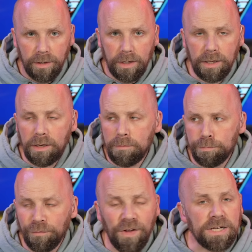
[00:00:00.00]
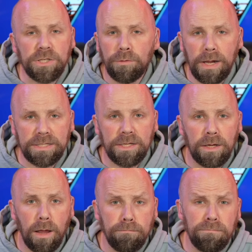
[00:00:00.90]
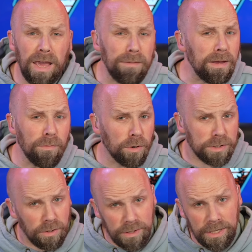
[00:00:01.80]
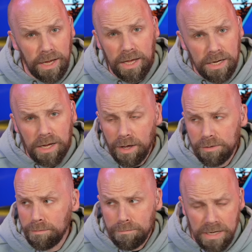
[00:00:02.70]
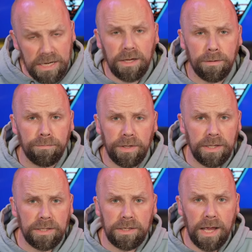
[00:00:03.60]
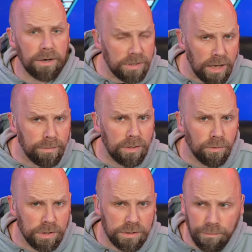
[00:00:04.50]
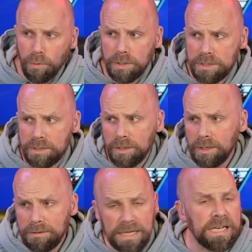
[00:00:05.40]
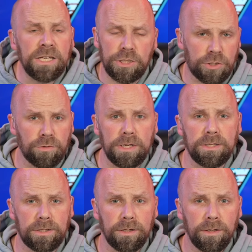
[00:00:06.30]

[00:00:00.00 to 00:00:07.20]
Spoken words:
In professional wrestling, maybe more so than any other medium in the entertainment or sports industries,